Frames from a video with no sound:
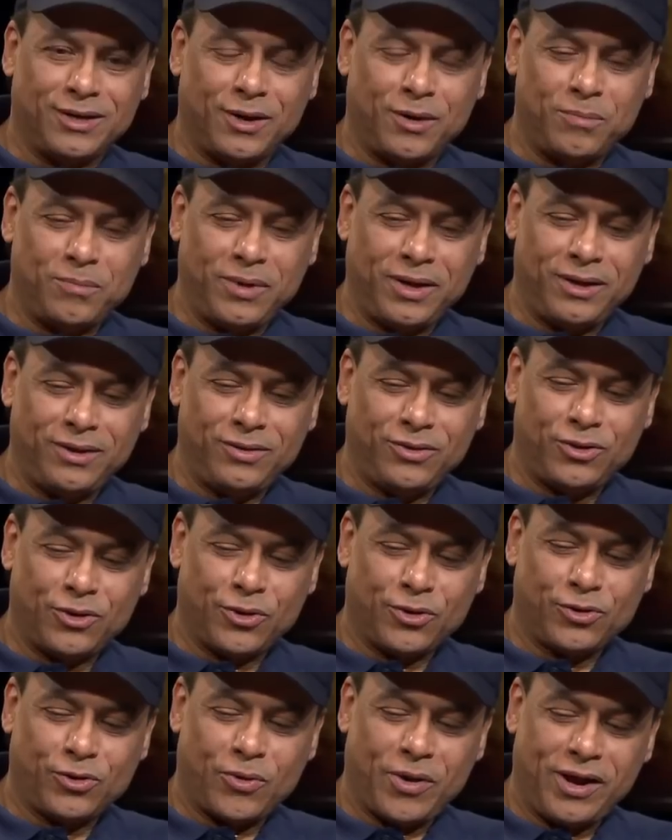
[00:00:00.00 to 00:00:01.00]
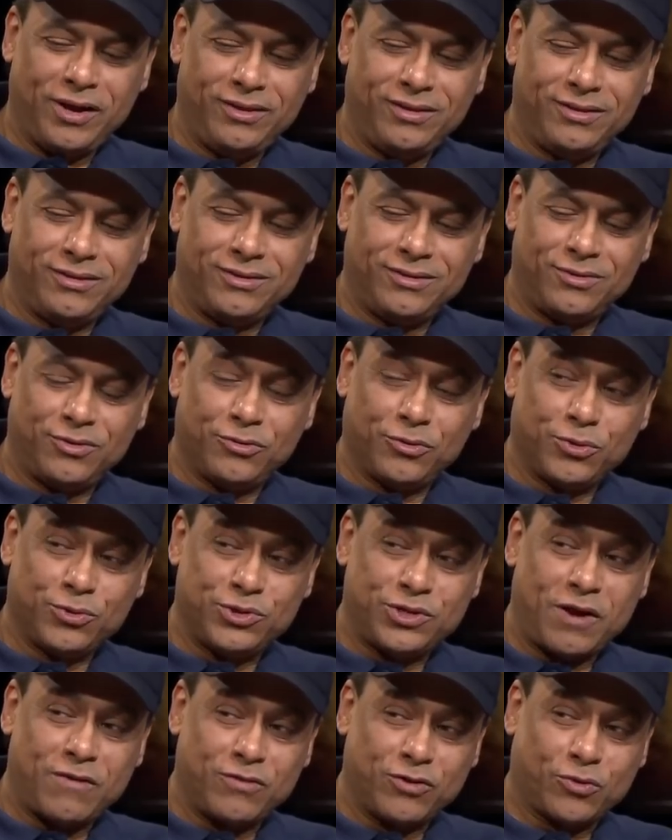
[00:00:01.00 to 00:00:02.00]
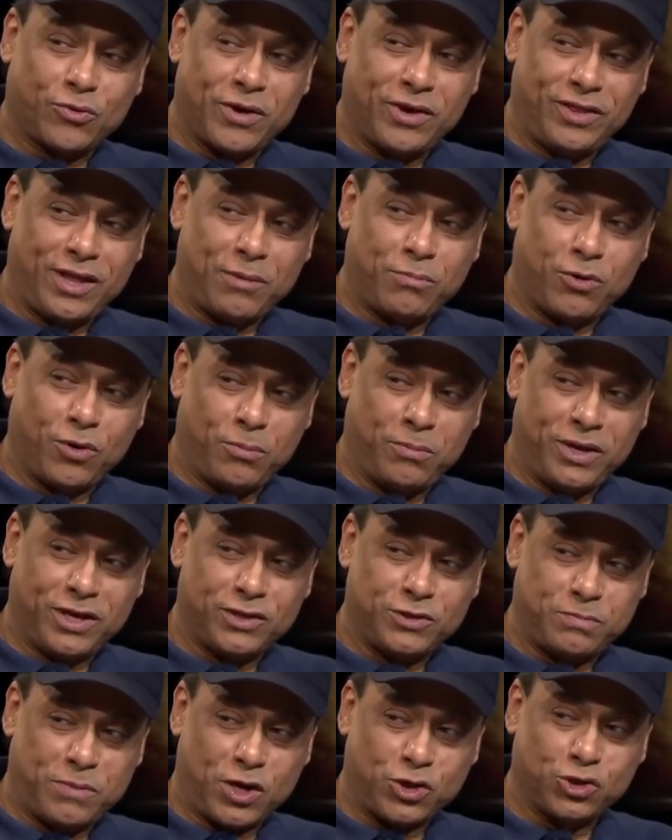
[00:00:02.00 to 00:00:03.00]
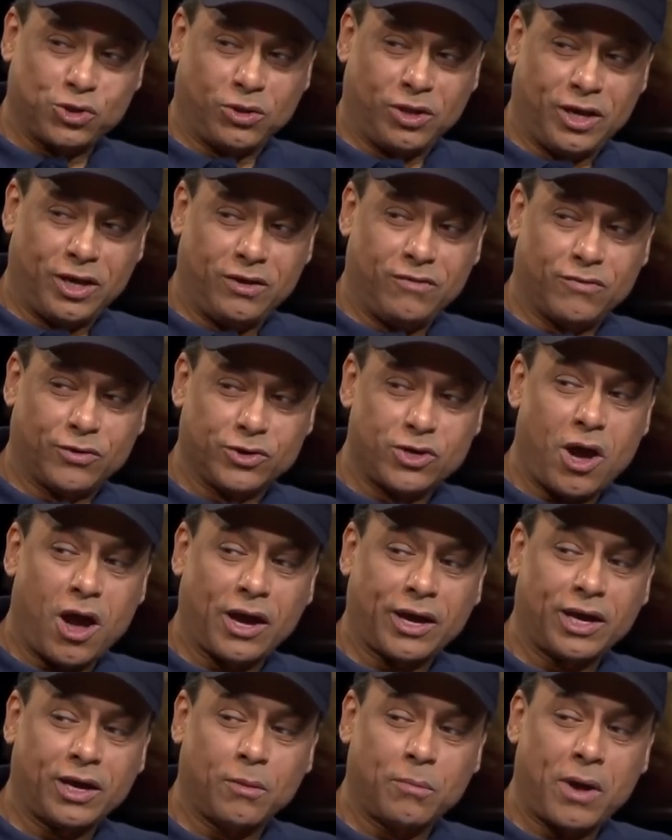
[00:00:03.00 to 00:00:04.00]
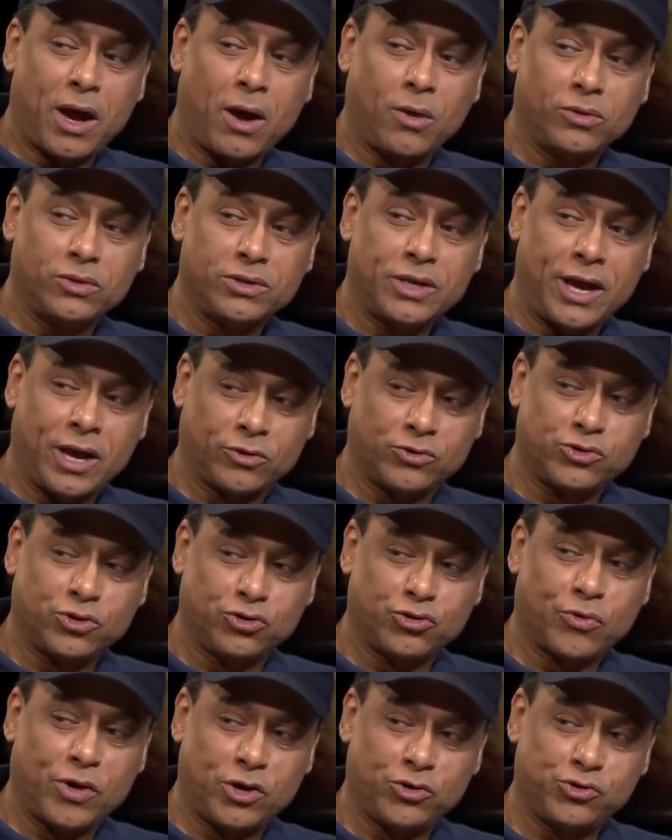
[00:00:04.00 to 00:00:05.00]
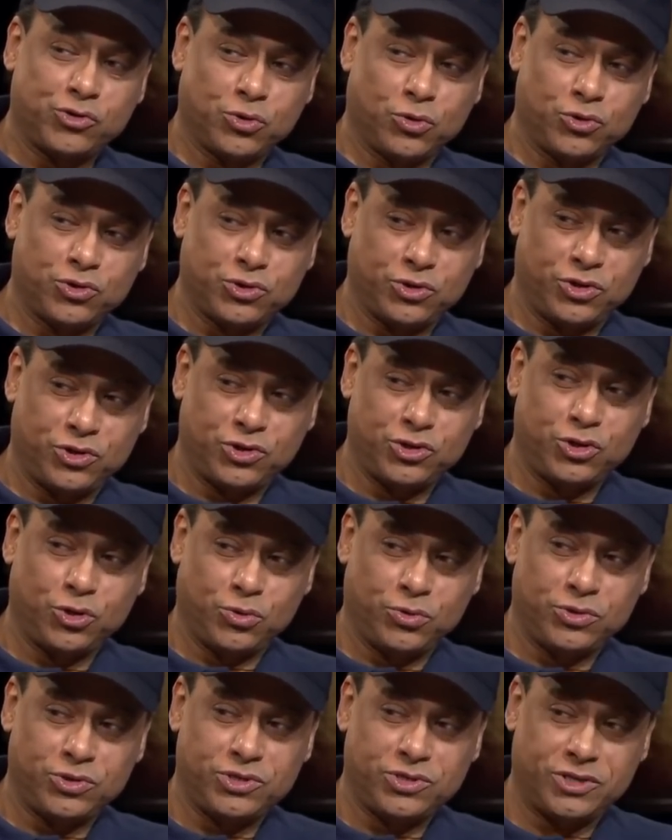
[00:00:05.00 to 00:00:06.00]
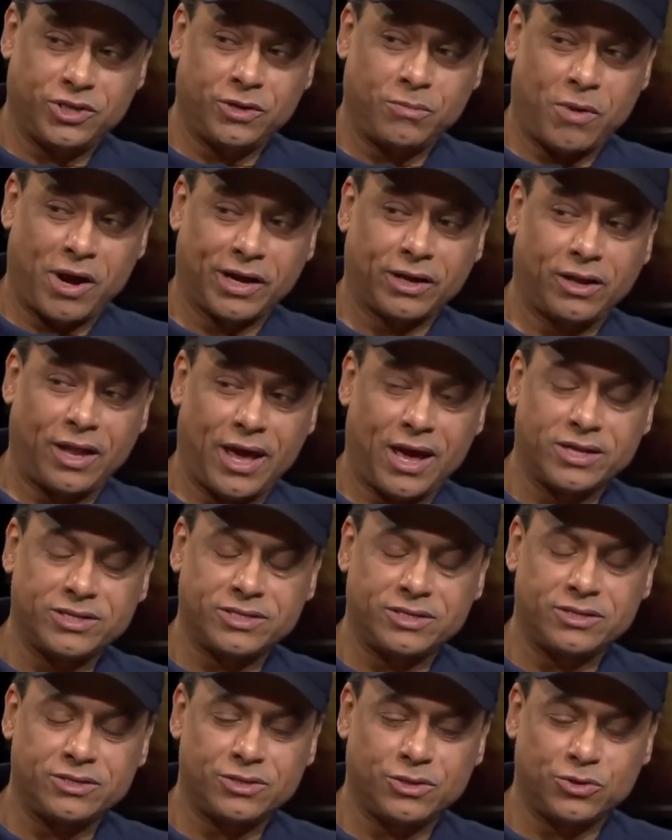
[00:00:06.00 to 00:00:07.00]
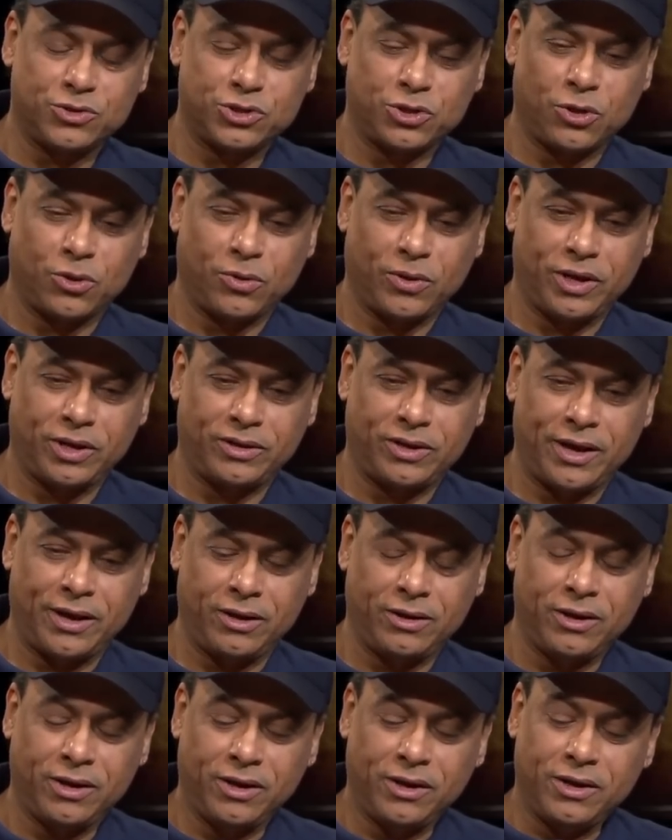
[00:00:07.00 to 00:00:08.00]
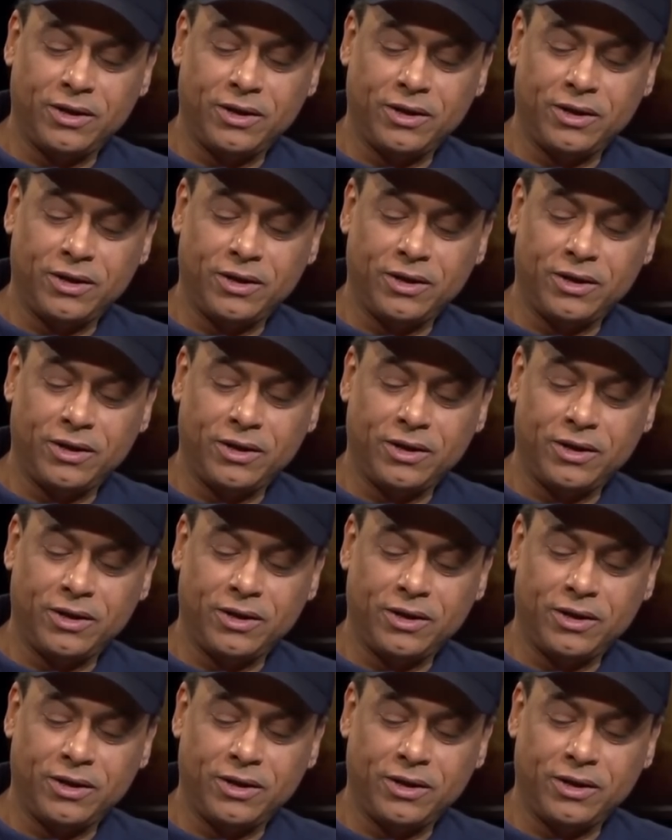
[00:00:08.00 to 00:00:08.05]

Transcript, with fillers: um, in third grade through seventh grade, they put me in special ed for talking about extraterrestrials to the students in my classes. So it, they